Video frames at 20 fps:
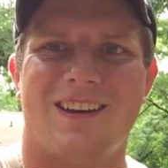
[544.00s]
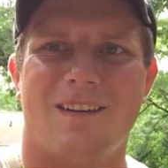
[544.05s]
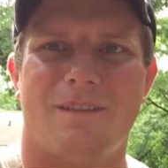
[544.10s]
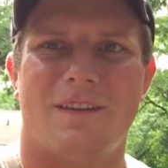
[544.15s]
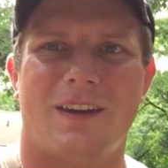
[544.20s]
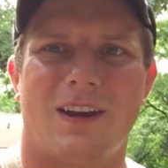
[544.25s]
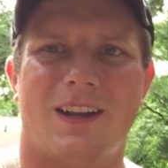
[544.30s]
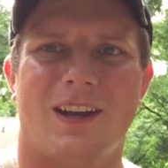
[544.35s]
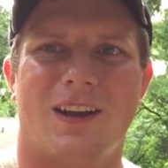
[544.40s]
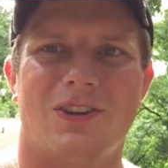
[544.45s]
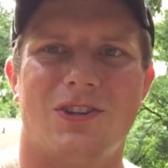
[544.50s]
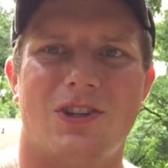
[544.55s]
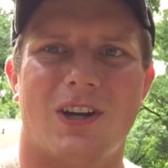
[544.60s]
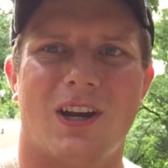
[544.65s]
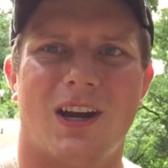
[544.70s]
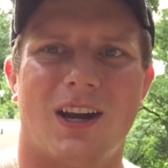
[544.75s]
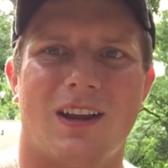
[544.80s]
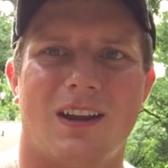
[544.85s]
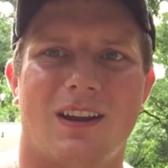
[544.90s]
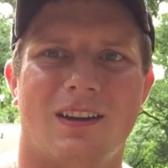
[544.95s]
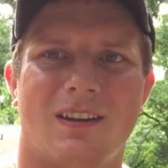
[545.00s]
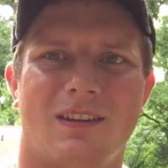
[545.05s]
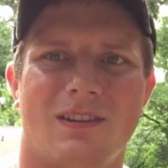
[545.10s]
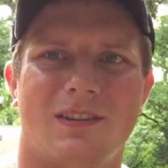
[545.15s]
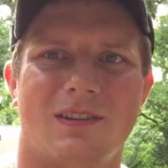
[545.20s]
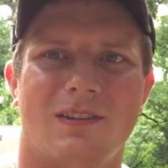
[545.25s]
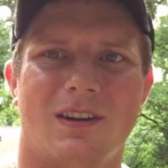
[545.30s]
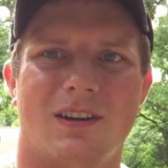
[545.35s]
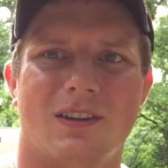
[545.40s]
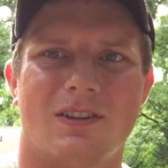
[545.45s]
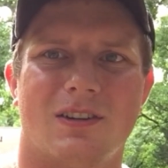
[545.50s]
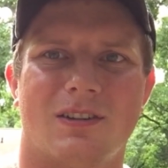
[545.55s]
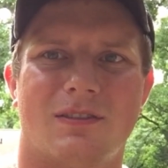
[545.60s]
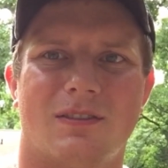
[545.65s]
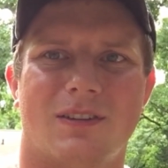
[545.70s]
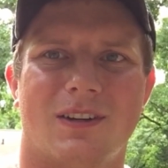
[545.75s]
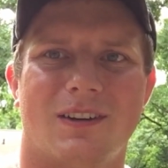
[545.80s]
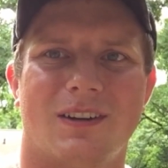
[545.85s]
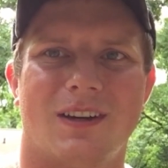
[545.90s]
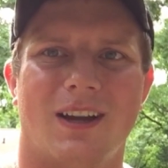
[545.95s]
figured I'd try to do it just
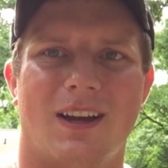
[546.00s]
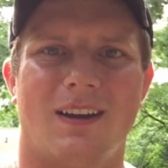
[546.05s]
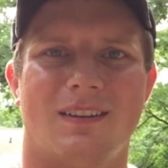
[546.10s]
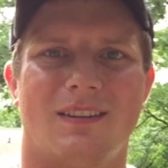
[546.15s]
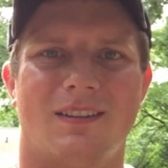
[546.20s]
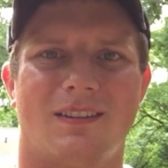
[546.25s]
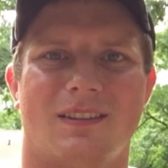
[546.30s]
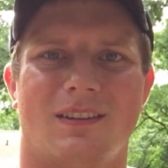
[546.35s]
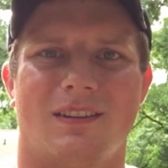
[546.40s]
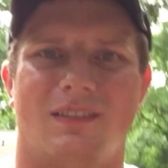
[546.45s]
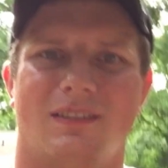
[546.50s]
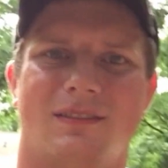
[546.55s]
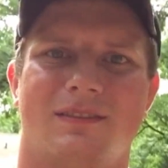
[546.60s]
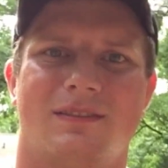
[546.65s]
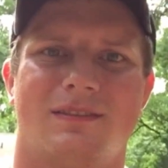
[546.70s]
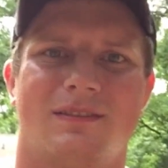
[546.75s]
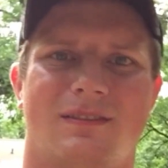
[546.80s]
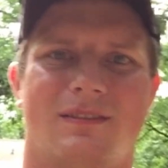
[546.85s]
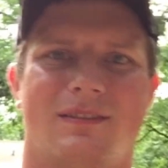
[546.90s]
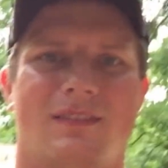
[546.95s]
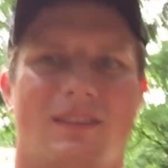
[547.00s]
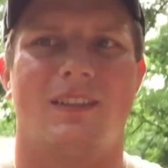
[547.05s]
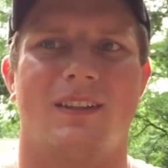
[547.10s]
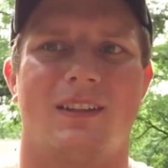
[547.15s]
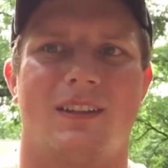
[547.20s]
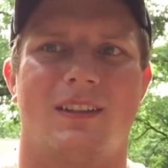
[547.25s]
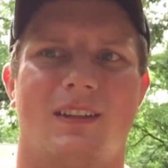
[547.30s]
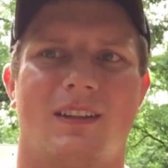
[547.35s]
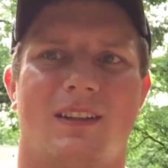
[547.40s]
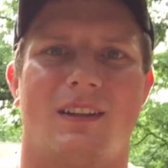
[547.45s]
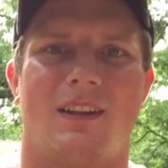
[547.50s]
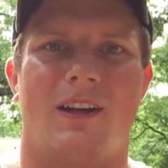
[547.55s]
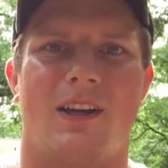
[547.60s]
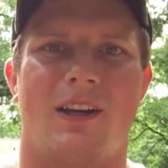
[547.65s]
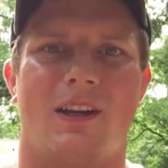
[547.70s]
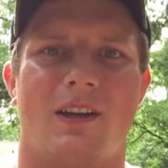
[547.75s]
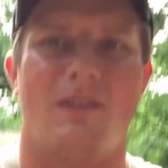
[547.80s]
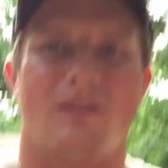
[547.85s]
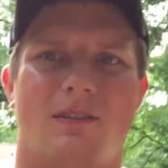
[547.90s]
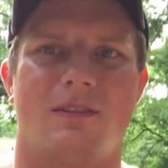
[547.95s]
for you guys, so there
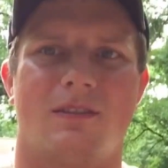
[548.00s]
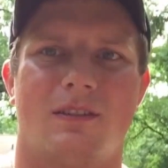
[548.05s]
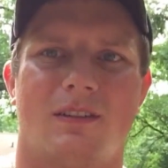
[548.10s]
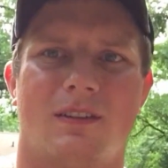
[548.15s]
you go.